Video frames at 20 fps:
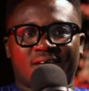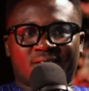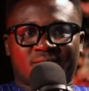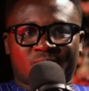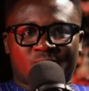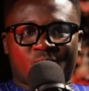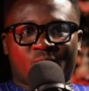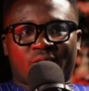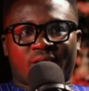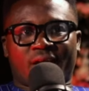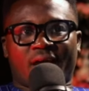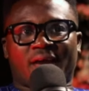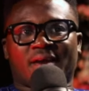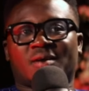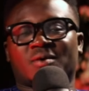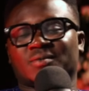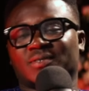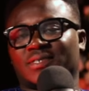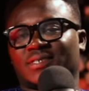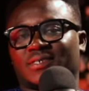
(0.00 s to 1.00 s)
Where I
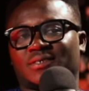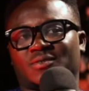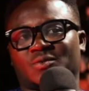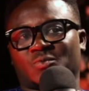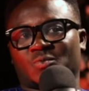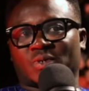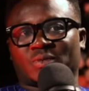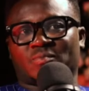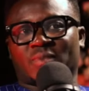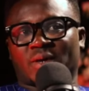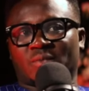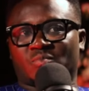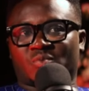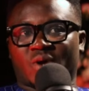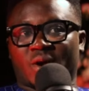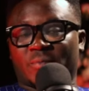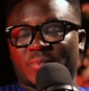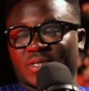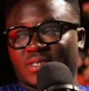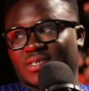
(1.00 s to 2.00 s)
continue with my
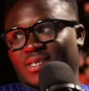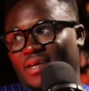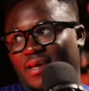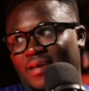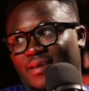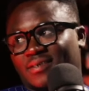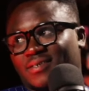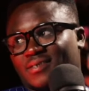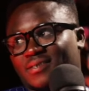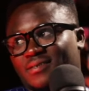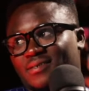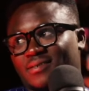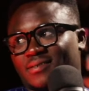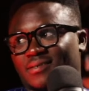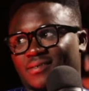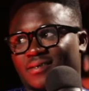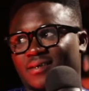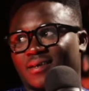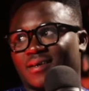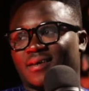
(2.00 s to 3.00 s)
primary J H
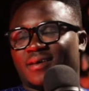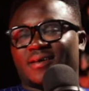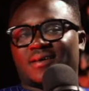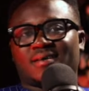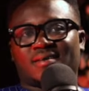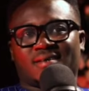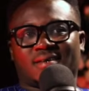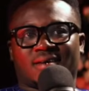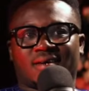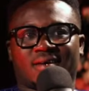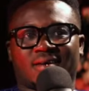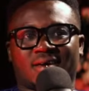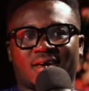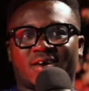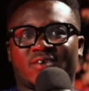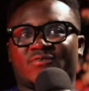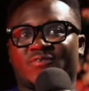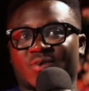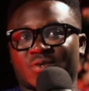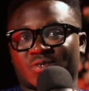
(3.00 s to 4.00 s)
S. Mm. Yeah,
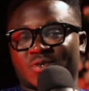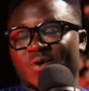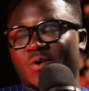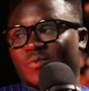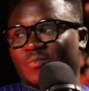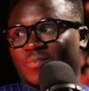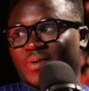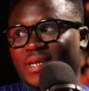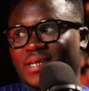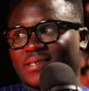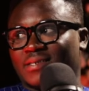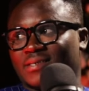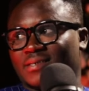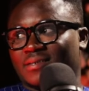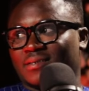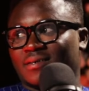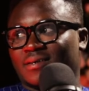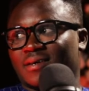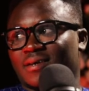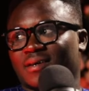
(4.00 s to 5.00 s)
Air Force Complex.